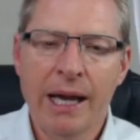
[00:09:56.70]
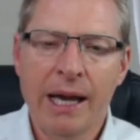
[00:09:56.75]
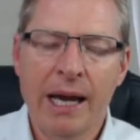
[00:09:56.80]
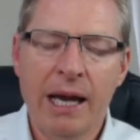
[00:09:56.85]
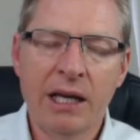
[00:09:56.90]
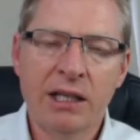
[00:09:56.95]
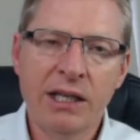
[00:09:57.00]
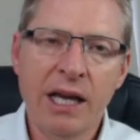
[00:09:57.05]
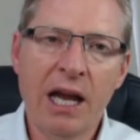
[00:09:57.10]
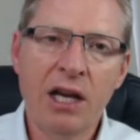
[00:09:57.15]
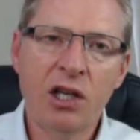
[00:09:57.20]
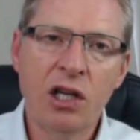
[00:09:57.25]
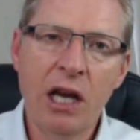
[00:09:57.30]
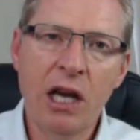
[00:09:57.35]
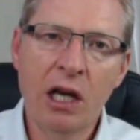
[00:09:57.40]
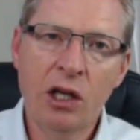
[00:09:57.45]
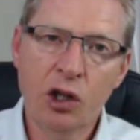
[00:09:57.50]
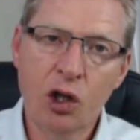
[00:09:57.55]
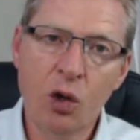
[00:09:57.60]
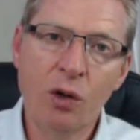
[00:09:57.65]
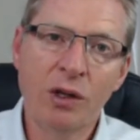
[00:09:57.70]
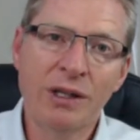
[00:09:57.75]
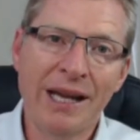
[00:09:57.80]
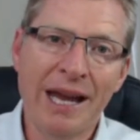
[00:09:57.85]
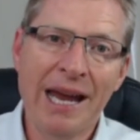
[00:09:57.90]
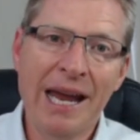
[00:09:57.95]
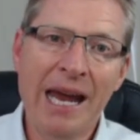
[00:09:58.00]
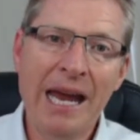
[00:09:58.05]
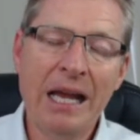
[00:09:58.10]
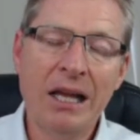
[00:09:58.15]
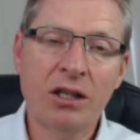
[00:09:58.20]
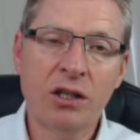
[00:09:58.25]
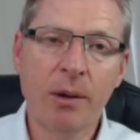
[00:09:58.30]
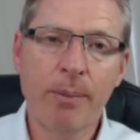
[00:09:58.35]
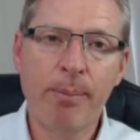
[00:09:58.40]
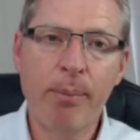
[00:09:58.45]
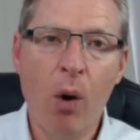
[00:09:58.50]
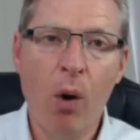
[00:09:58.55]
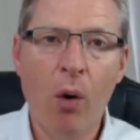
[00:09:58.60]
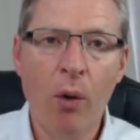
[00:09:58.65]
It's actually as soon as it hits a
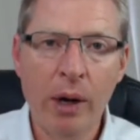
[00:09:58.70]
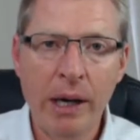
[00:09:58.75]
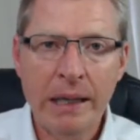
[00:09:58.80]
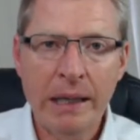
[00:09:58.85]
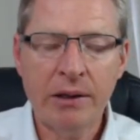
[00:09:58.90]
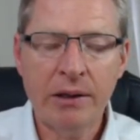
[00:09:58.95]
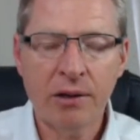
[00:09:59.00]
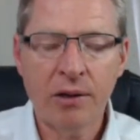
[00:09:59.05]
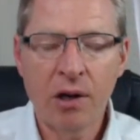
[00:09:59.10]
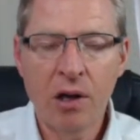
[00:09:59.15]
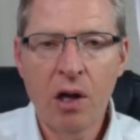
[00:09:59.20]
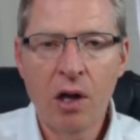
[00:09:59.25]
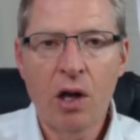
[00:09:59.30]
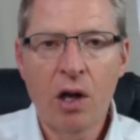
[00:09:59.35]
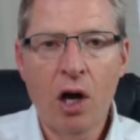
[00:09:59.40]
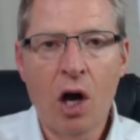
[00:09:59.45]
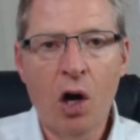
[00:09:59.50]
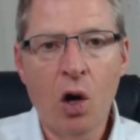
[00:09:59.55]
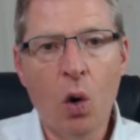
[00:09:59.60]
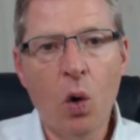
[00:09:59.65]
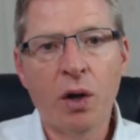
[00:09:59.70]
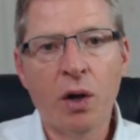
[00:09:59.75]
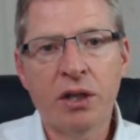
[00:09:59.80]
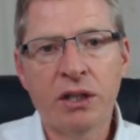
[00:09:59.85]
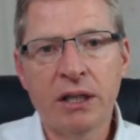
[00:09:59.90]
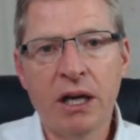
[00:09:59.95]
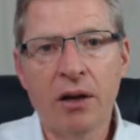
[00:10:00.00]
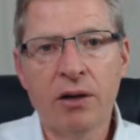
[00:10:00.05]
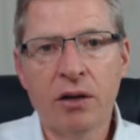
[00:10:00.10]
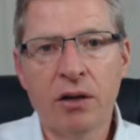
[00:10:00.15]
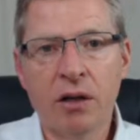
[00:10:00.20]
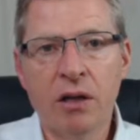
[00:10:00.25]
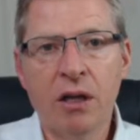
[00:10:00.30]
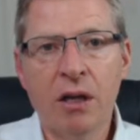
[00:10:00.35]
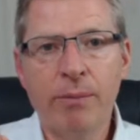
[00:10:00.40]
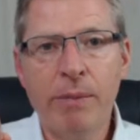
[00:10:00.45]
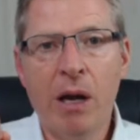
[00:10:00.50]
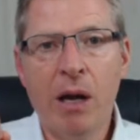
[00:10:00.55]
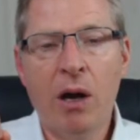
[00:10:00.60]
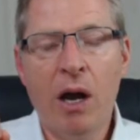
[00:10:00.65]
point, and all of a sudden
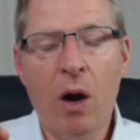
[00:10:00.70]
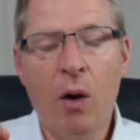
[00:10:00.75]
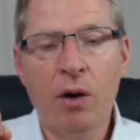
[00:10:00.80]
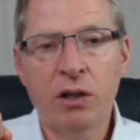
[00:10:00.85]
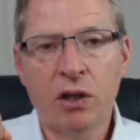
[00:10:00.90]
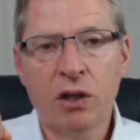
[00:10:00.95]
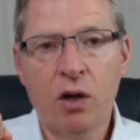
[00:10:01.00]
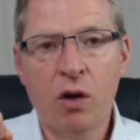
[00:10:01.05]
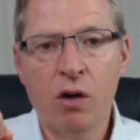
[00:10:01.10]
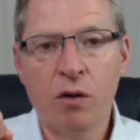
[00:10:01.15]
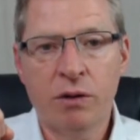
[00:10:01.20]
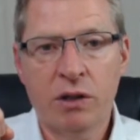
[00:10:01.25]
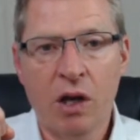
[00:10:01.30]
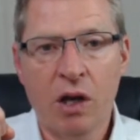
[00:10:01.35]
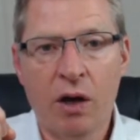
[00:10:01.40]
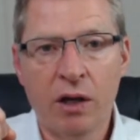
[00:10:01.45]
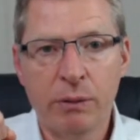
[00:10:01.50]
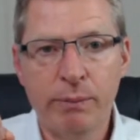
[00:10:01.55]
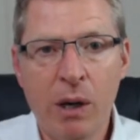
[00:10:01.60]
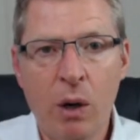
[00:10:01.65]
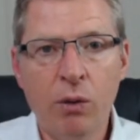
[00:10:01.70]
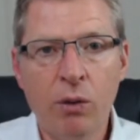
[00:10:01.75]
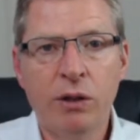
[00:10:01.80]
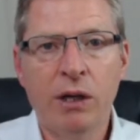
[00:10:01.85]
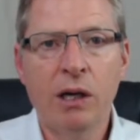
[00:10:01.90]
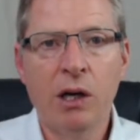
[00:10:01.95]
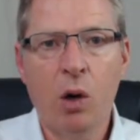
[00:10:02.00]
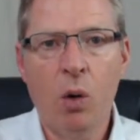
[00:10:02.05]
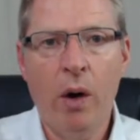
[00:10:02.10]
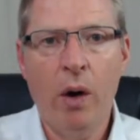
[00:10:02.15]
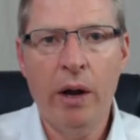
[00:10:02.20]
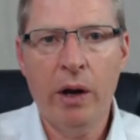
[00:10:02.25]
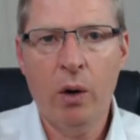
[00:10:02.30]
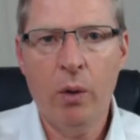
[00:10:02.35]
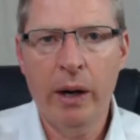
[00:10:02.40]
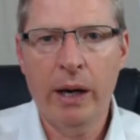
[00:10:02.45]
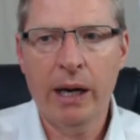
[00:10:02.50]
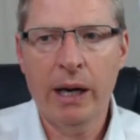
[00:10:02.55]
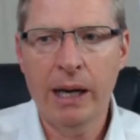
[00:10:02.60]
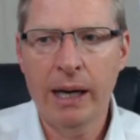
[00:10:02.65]
the ice cube starts melting quite
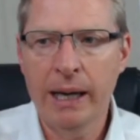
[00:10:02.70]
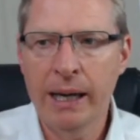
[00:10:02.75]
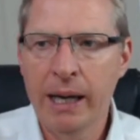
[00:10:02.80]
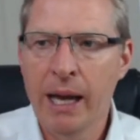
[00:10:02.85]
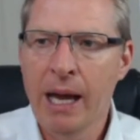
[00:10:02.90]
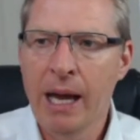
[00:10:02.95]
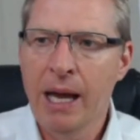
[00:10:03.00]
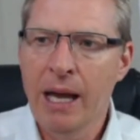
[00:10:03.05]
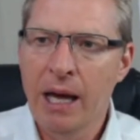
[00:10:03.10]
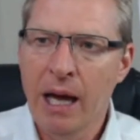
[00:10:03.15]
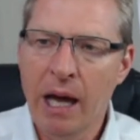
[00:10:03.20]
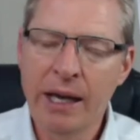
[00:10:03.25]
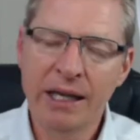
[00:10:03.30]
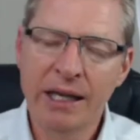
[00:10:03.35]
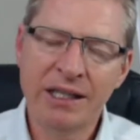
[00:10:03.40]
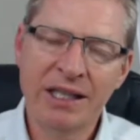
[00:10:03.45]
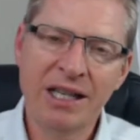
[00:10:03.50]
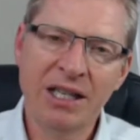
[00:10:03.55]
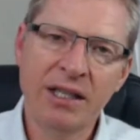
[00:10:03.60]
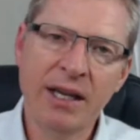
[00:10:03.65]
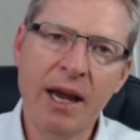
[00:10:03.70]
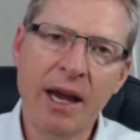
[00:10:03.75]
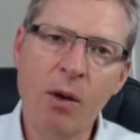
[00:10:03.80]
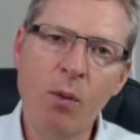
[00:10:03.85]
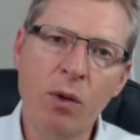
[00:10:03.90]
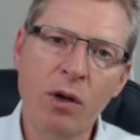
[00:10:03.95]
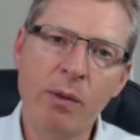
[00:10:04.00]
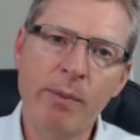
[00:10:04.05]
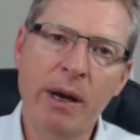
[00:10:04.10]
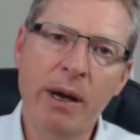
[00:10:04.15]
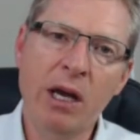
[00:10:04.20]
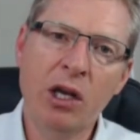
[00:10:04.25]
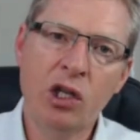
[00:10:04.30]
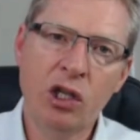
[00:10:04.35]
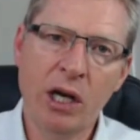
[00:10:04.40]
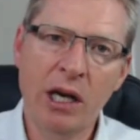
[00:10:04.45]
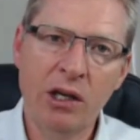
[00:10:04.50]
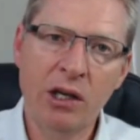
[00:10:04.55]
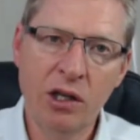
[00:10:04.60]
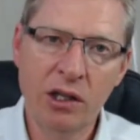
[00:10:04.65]
quickly. And it's the same when you make
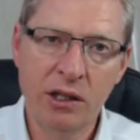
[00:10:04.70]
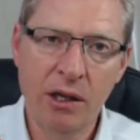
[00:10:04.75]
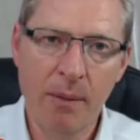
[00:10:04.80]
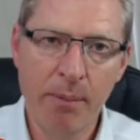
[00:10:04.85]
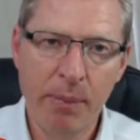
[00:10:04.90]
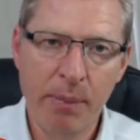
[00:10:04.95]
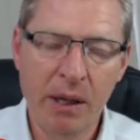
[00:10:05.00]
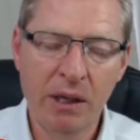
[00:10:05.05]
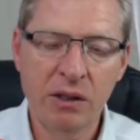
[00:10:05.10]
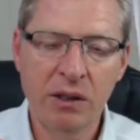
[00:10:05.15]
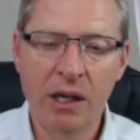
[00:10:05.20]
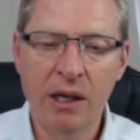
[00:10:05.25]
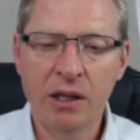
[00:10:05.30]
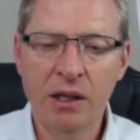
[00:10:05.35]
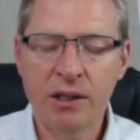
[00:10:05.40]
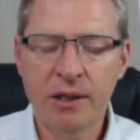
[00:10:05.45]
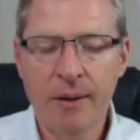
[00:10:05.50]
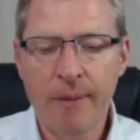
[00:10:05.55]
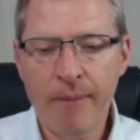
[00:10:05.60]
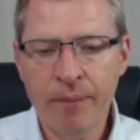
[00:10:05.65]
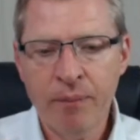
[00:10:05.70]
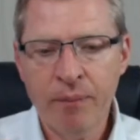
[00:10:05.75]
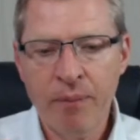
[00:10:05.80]
changes in business,